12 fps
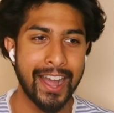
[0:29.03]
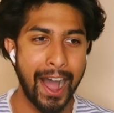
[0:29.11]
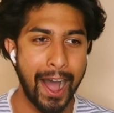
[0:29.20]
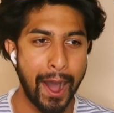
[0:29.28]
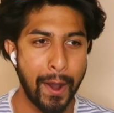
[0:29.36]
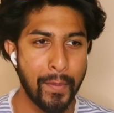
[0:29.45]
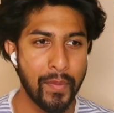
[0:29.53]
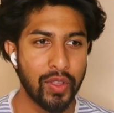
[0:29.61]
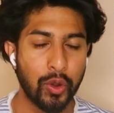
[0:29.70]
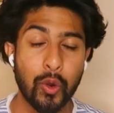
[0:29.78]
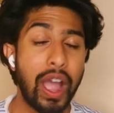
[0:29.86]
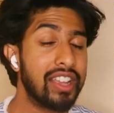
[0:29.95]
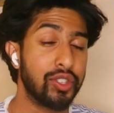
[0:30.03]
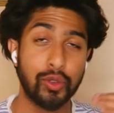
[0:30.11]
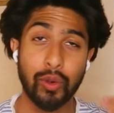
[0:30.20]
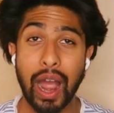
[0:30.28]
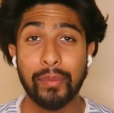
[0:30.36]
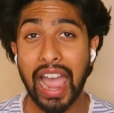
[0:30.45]
who has
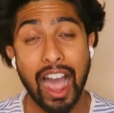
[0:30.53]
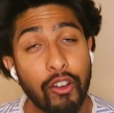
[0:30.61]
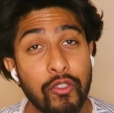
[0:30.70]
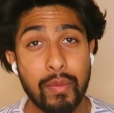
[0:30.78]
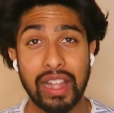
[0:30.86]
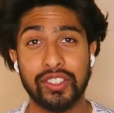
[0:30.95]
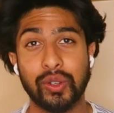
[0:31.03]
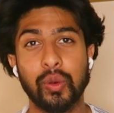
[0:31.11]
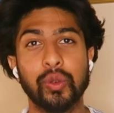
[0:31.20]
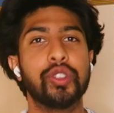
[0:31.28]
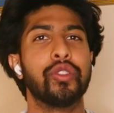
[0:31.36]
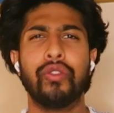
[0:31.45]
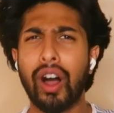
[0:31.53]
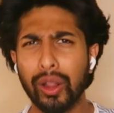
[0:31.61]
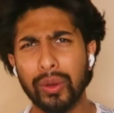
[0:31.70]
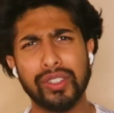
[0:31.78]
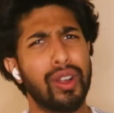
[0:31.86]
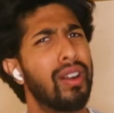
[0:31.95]
dropped out of med school to
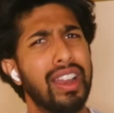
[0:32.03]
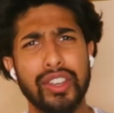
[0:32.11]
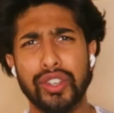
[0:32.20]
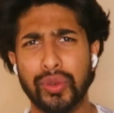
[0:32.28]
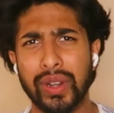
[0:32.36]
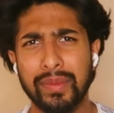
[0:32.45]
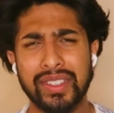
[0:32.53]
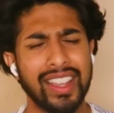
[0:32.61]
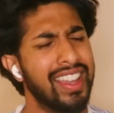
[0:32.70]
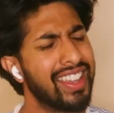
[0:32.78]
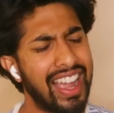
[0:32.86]
follow his art and dreams.